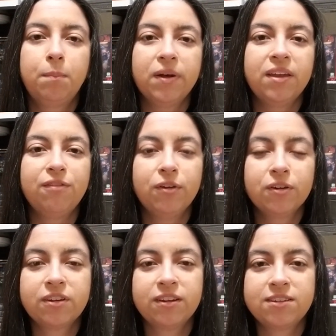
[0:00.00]
but if
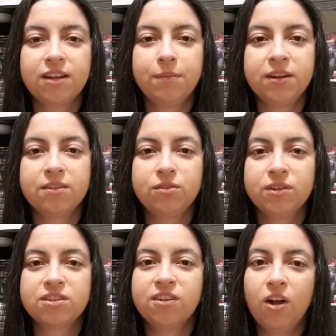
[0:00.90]
you're going to tell me to do
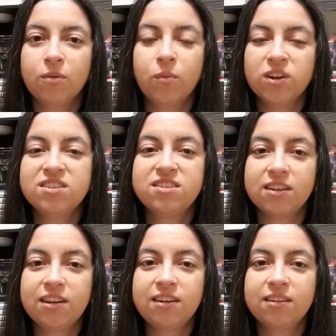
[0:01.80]
this in all in one
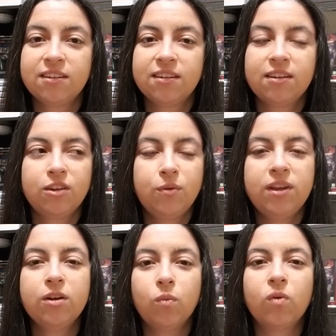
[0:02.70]
sitting, you
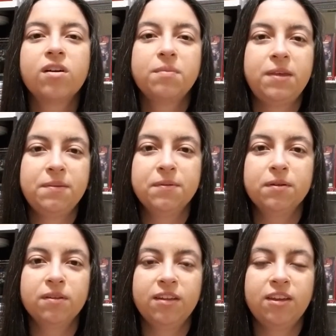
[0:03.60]
need to warn
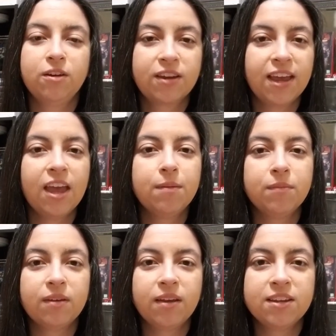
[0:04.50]
people that your
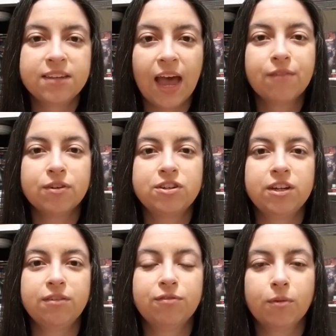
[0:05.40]
game is
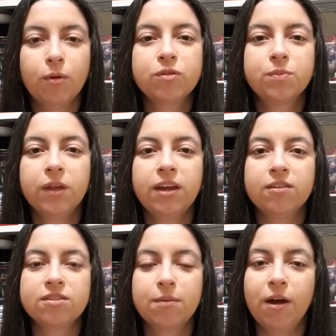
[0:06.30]
averaging for most
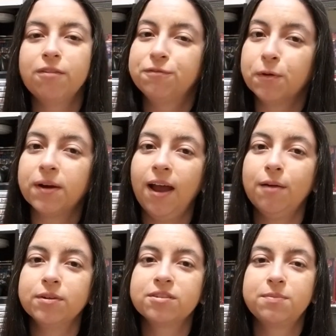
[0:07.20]
players about four
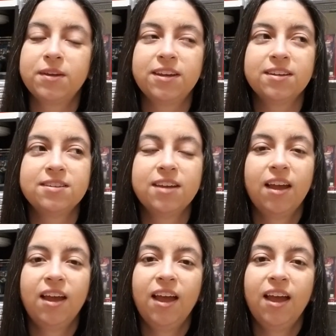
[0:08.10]
hours because